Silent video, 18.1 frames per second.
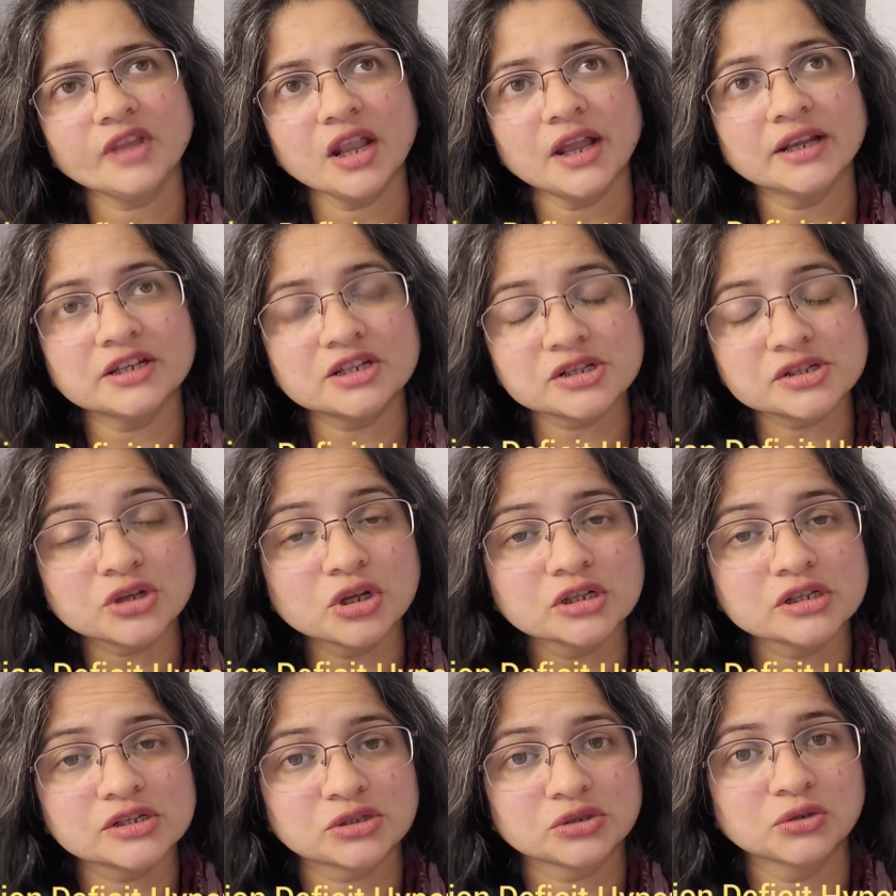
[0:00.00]
It is
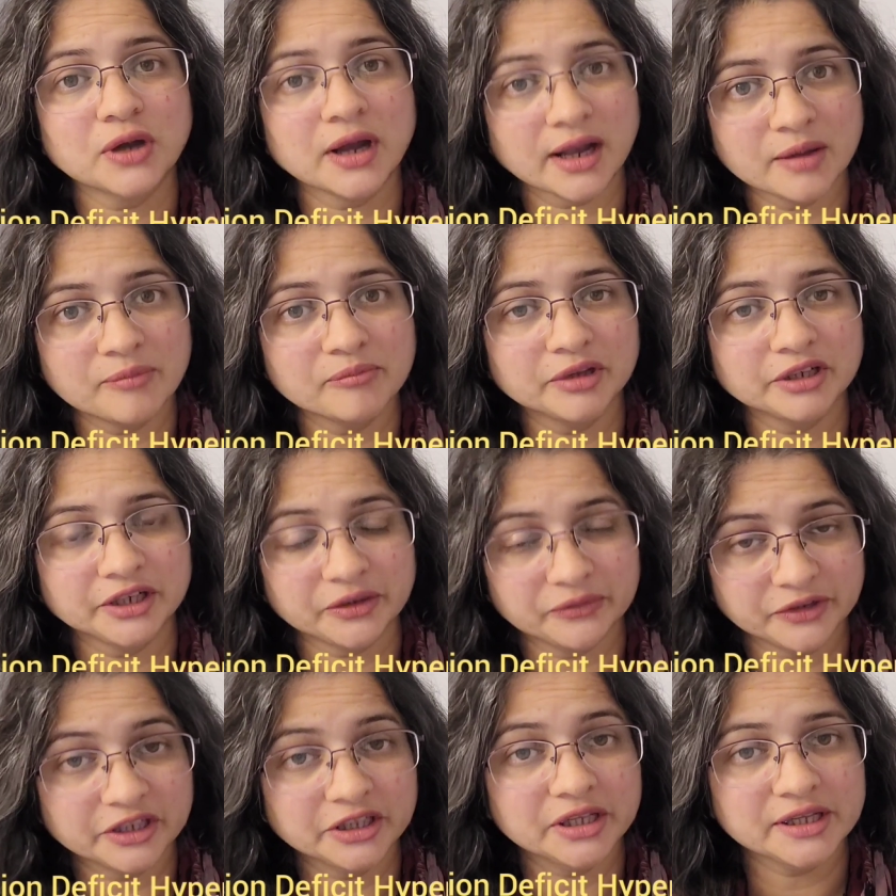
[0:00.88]
also
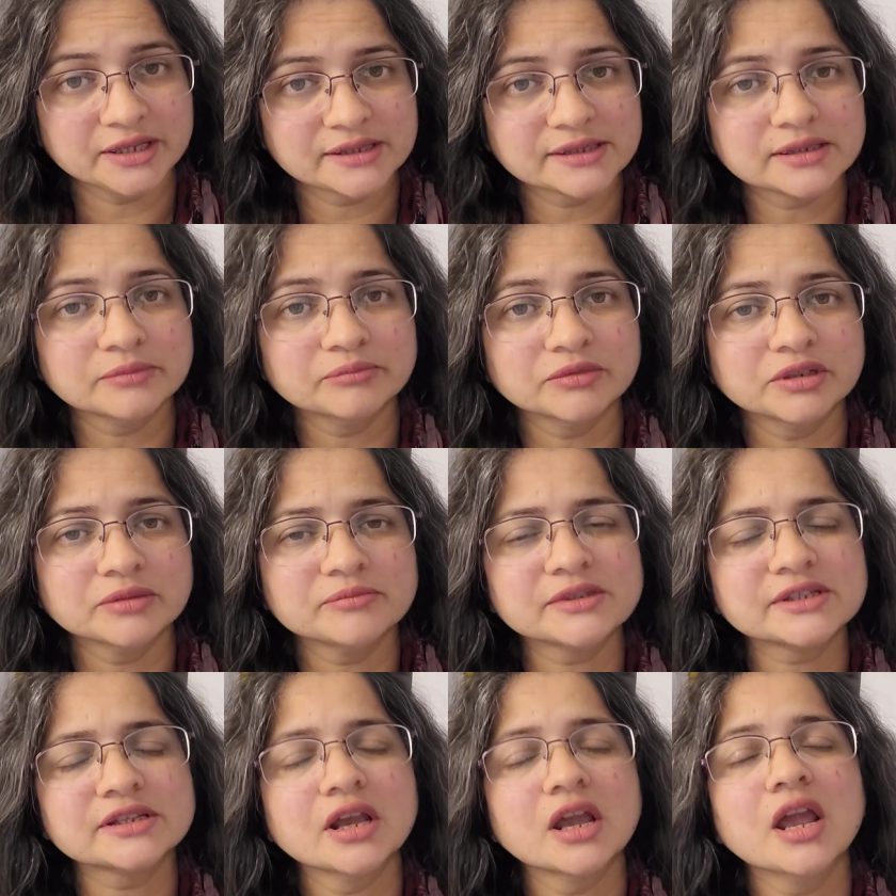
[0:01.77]
accompanied with these
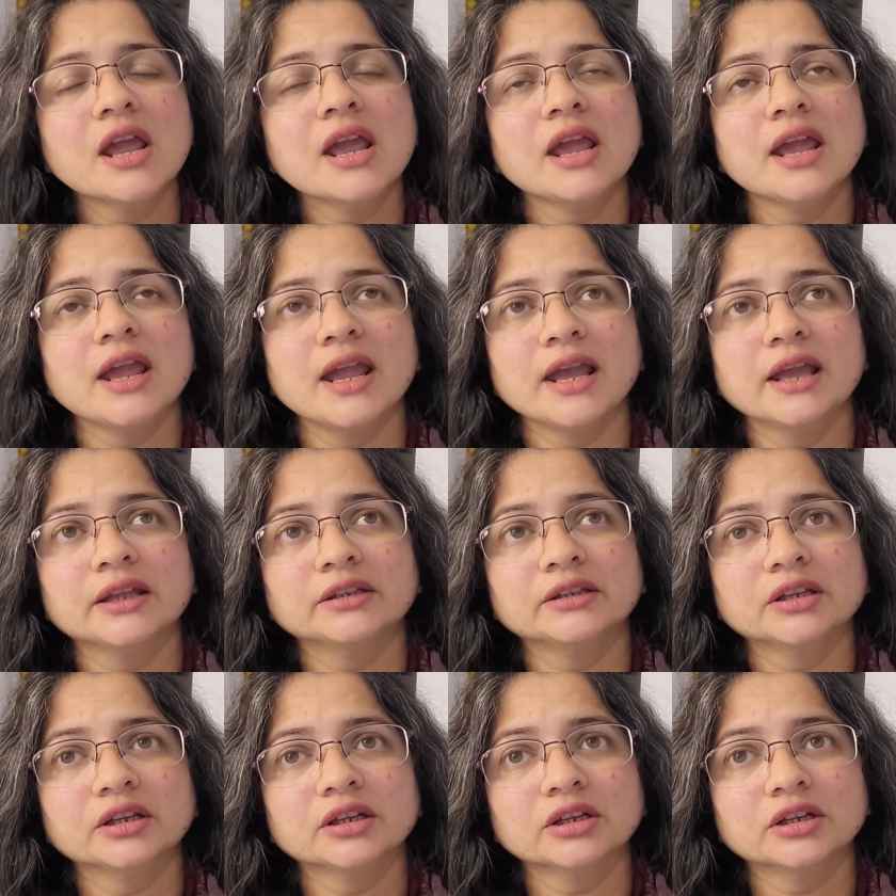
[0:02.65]
symptoms,
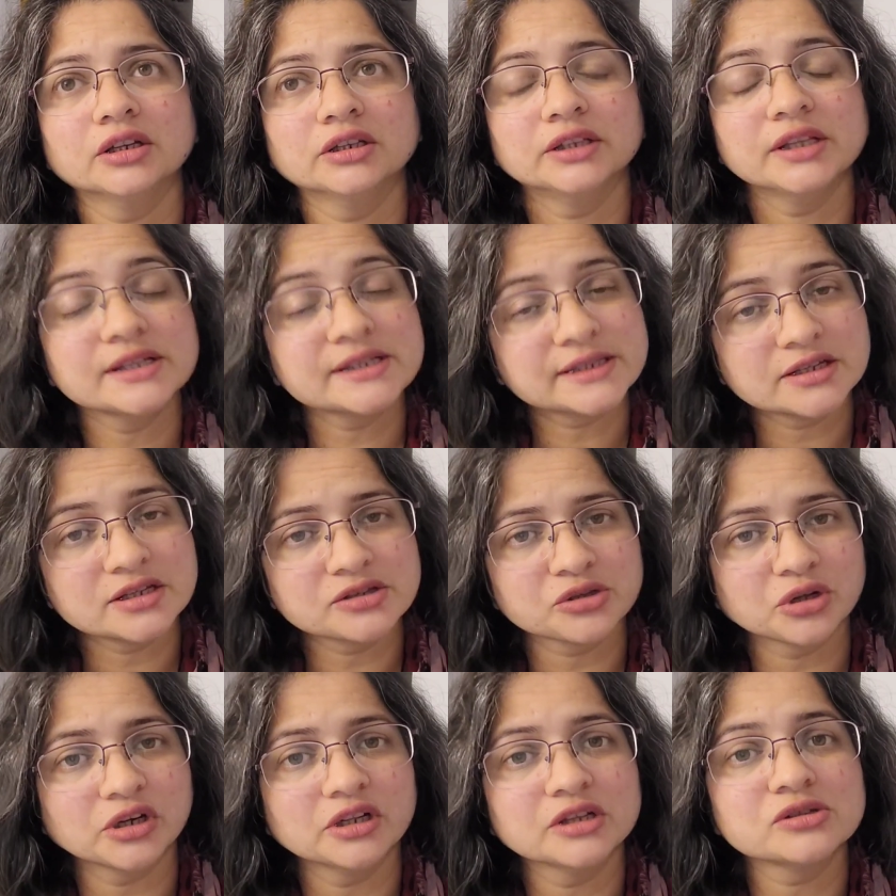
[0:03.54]
and this
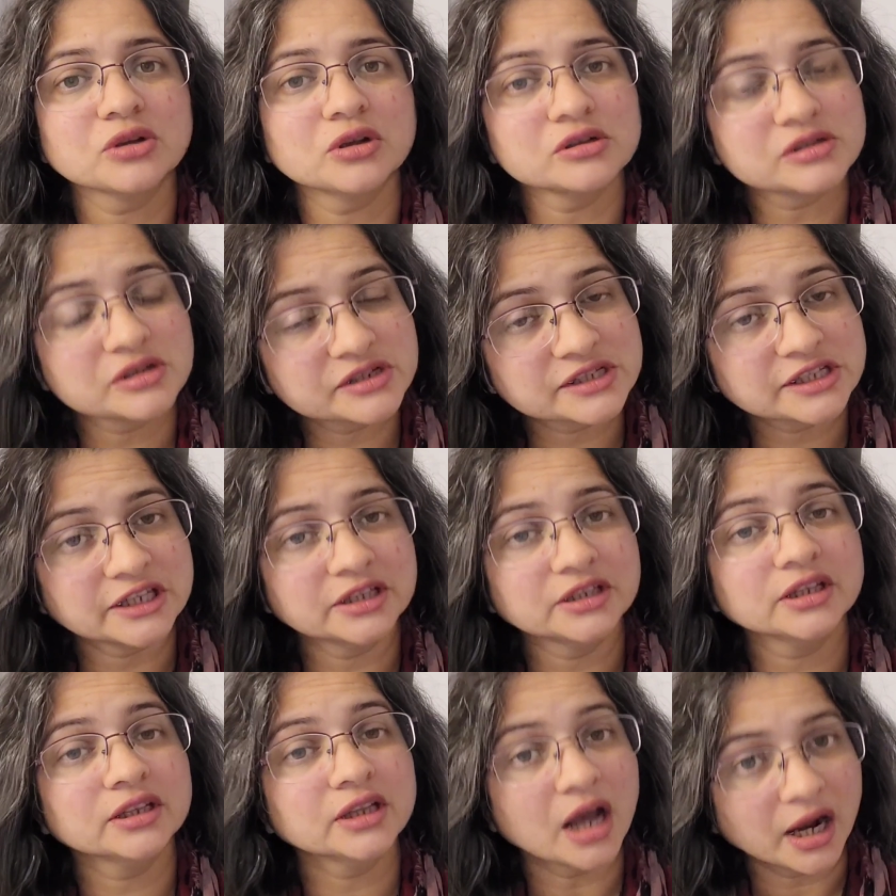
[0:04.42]
disorder is also
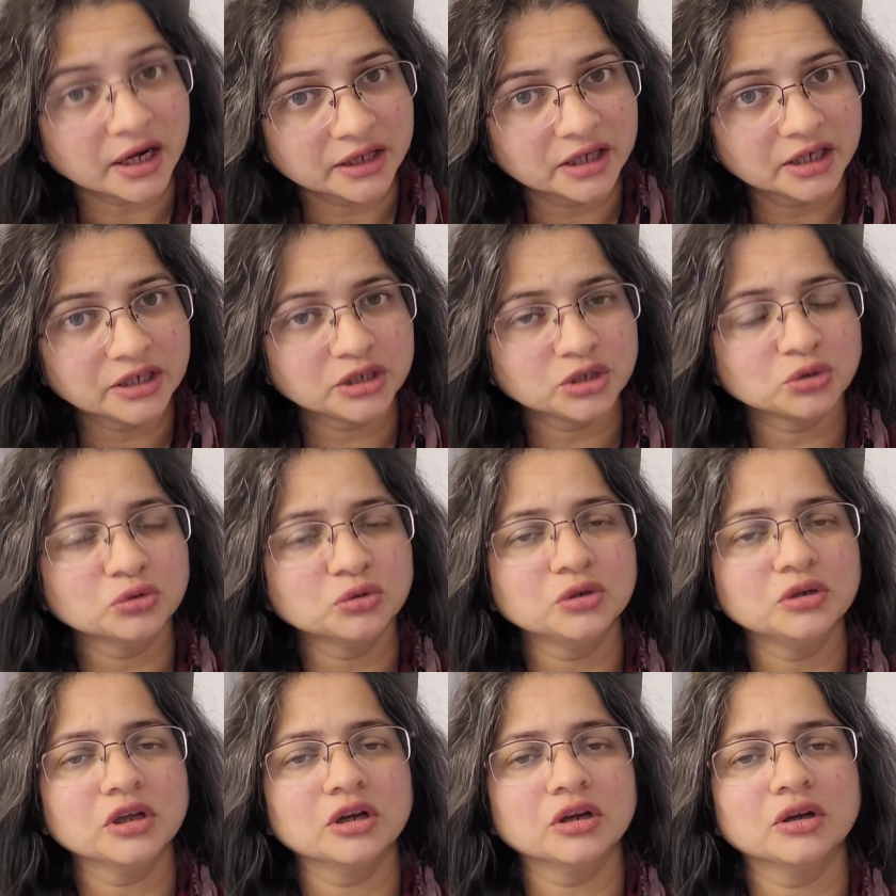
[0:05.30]
seen in adulthood,